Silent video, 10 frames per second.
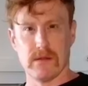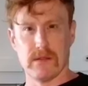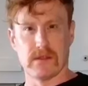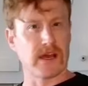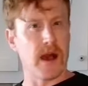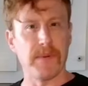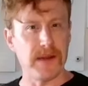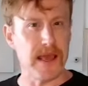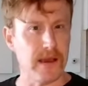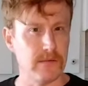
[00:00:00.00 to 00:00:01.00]
The
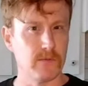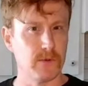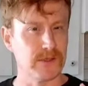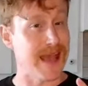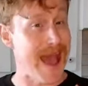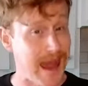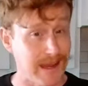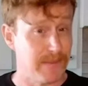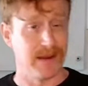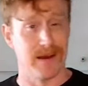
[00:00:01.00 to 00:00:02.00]
company was adamant